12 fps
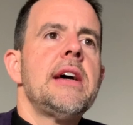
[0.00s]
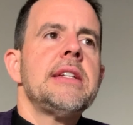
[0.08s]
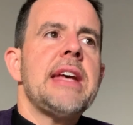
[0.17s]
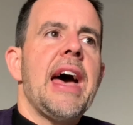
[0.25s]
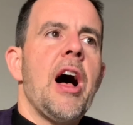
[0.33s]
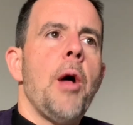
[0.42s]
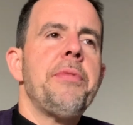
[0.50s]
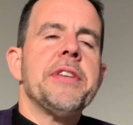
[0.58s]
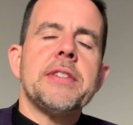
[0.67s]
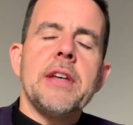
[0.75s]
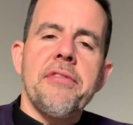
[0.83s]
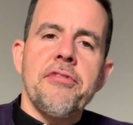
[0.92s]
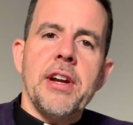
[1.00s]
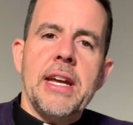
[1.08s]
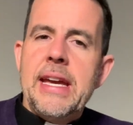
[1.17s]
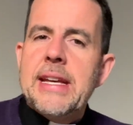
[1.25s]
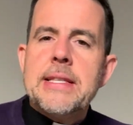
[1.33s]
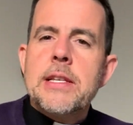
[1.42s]
to help the suffering,
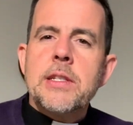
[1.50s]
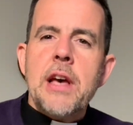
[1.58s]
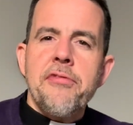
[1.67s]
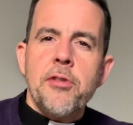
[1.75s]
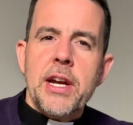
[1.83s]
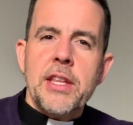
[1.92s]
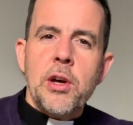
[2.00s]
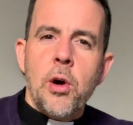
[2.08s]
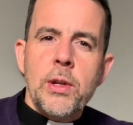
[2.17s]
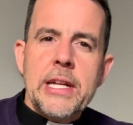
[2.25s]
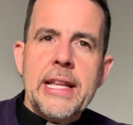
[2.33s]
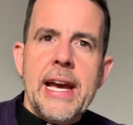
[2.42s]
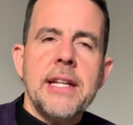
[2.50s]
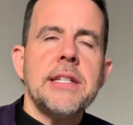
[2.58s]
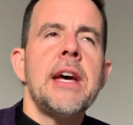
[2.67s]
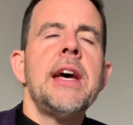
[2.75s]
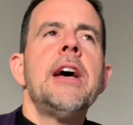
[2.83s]
ease the suffering in the Holy Land,